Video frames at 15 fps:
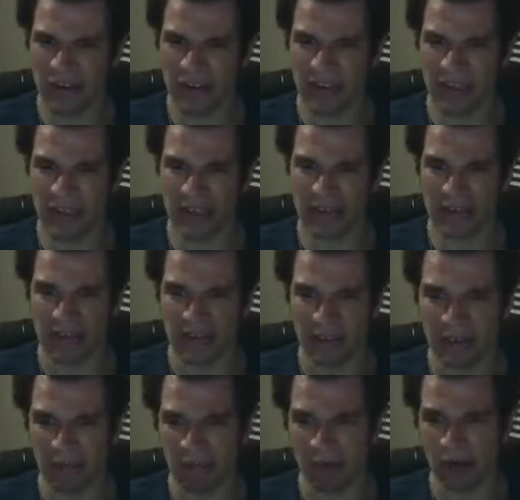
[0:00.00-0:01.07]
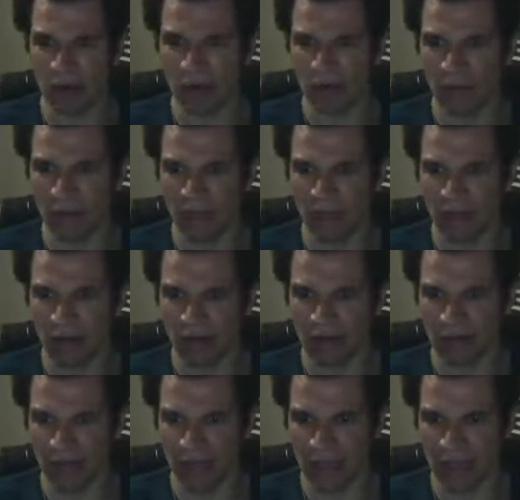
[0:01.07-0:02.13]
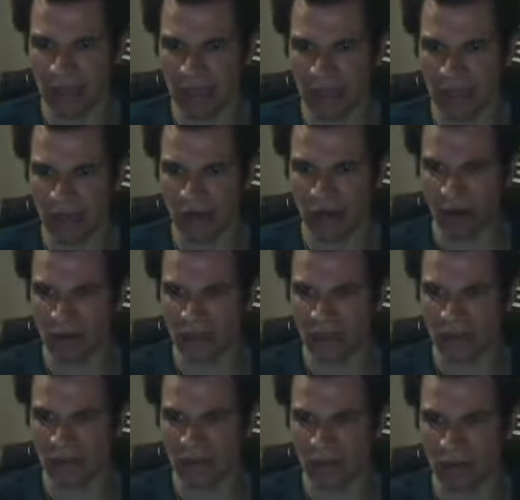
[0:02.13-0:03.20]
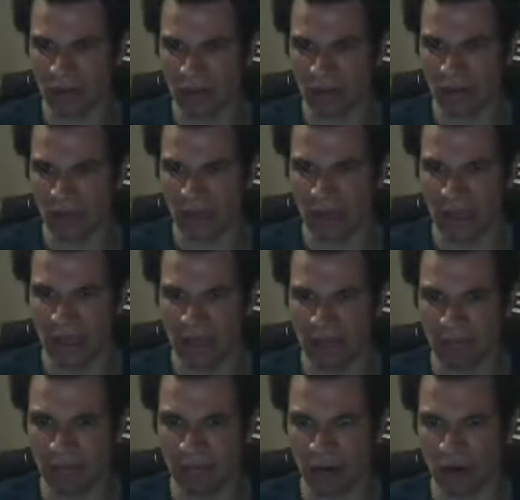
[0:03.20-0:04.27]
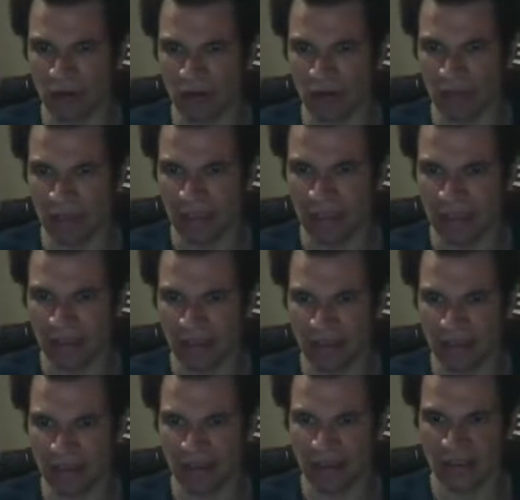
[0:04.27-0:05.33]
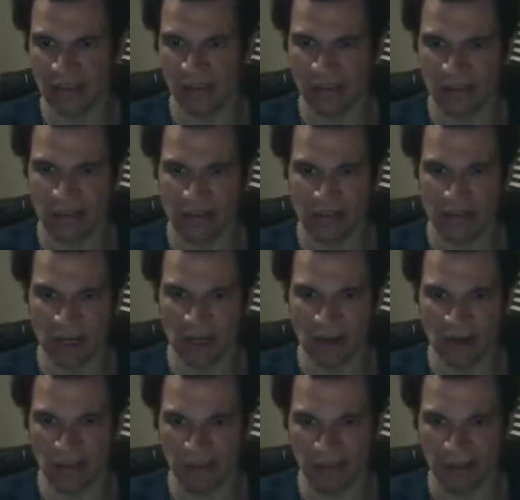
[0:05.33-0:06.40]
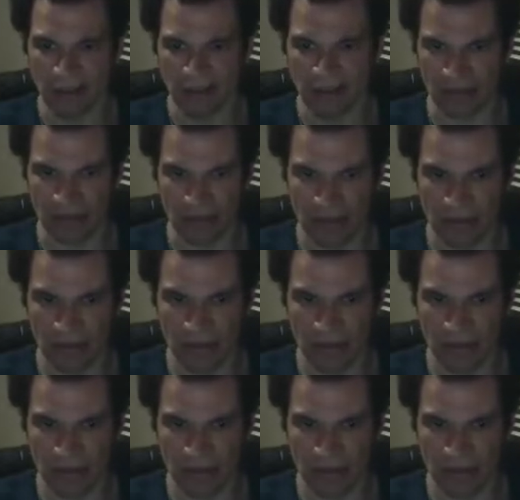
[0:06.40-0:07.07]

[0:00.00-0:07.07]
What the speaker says: this in blue because I wanted to expose these similar branches.